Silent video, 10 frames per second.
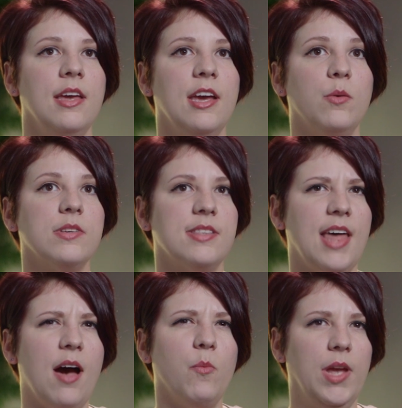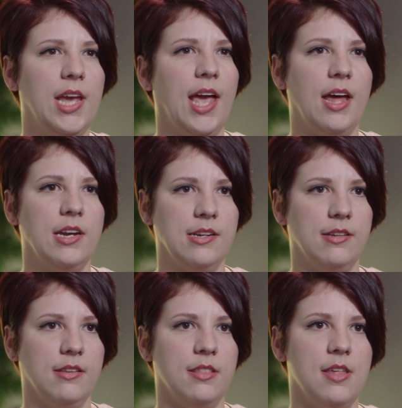It was that
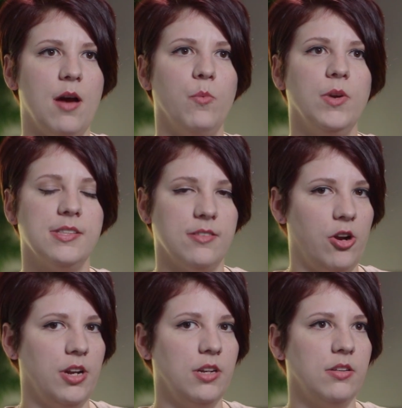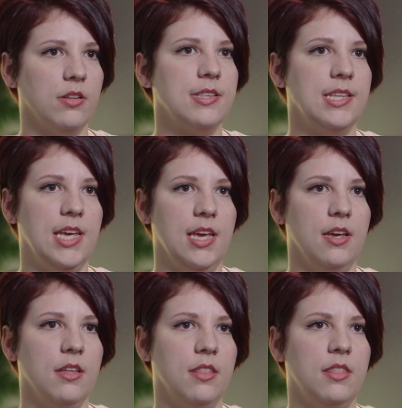weekend that we started to
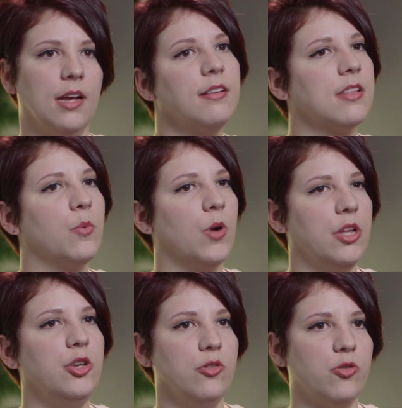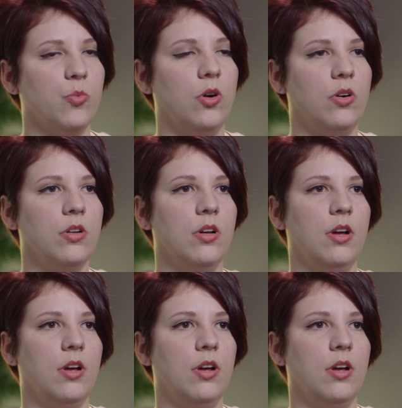see things that were unusual.